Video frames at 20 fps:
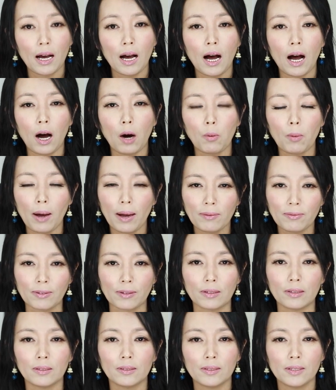
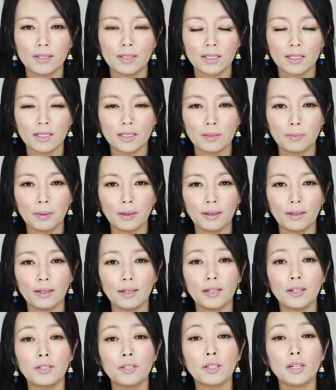However, the
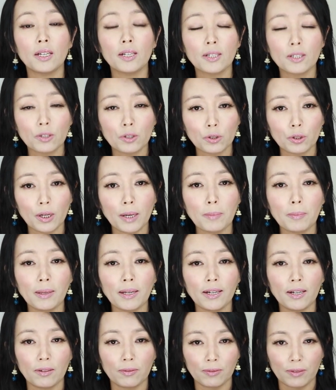CCP is
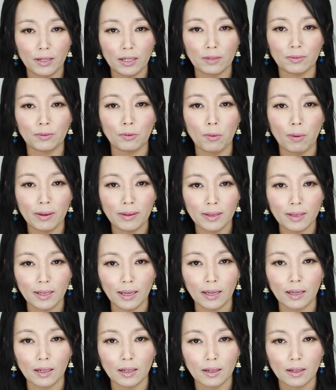extremely afraid of one
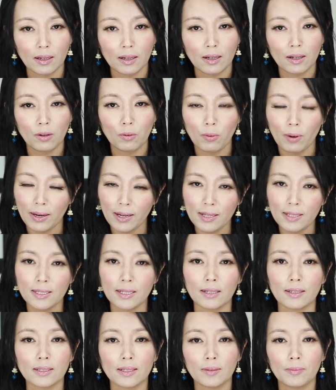thing. What is
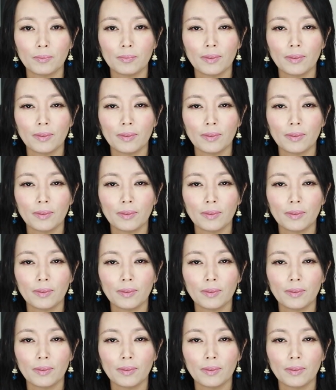it?